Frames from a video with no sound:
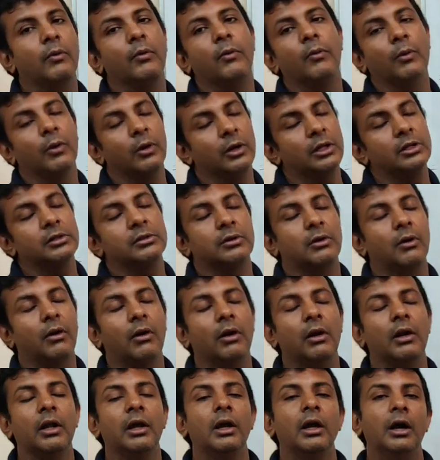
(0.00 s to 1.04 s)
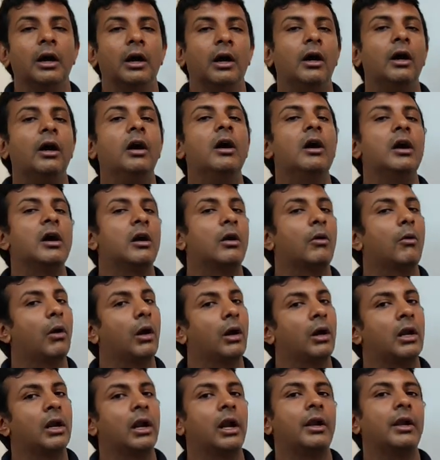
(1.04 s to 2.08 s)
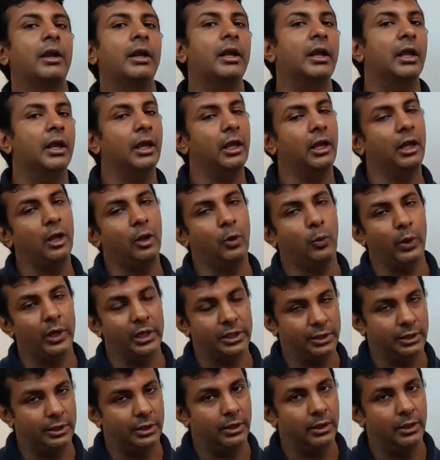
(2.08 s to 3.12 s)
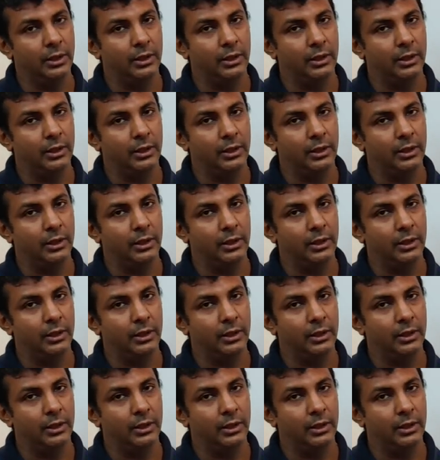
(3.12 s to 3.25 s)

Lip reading: what is called a quadratic equation.